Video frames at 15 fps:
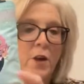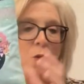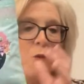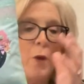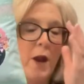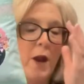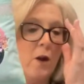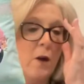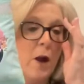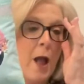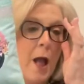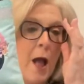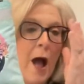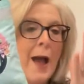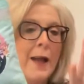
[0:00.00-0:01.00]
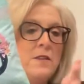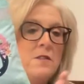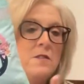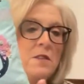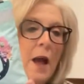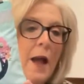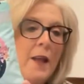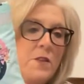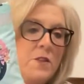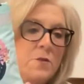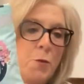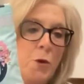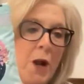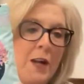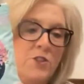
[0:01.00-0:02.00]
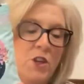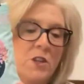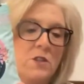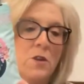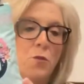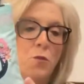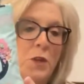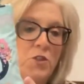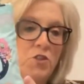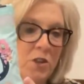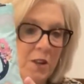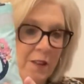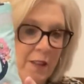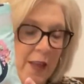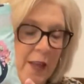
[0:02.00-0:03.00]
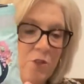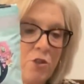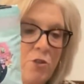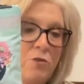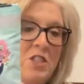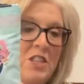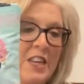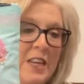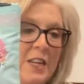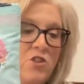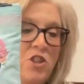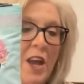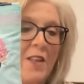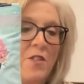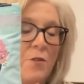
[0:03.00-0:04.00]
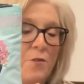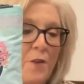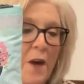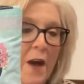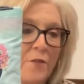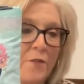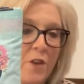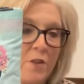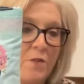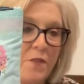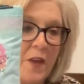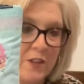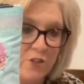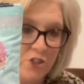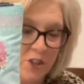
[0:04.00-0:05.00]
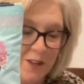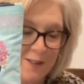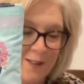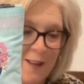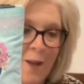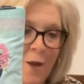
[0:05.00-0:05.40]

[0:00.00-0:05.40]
where I designed this project originally to teach at the FOF convention